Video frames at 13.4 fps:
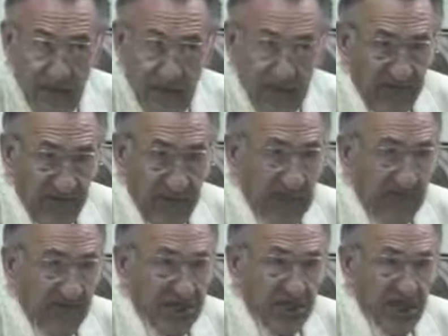Every
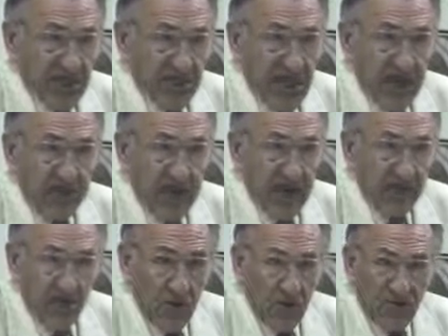car's got to stop
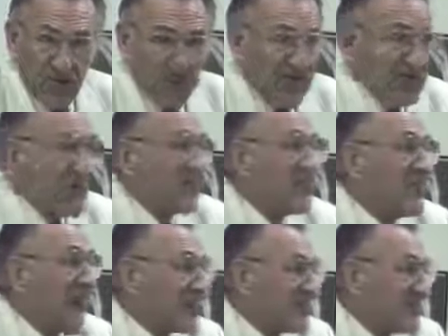down the road for every school
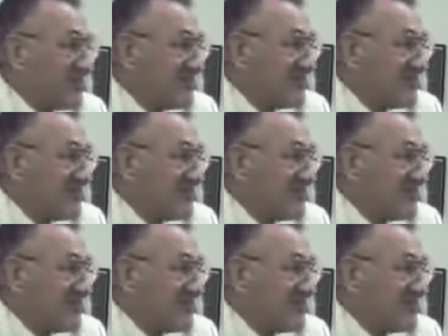bus.